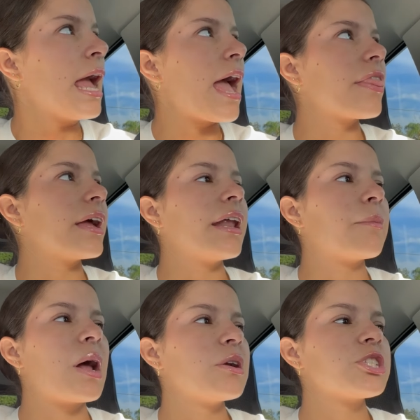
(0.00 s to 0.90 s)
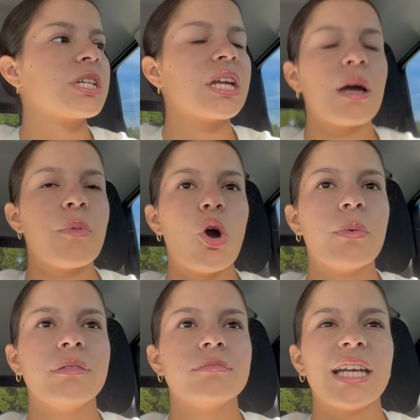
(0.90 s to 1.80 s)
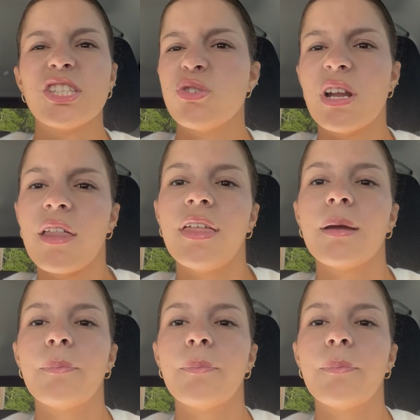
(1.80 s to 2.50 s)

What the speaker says: And then I'm probably just gonna come home and like do nothing.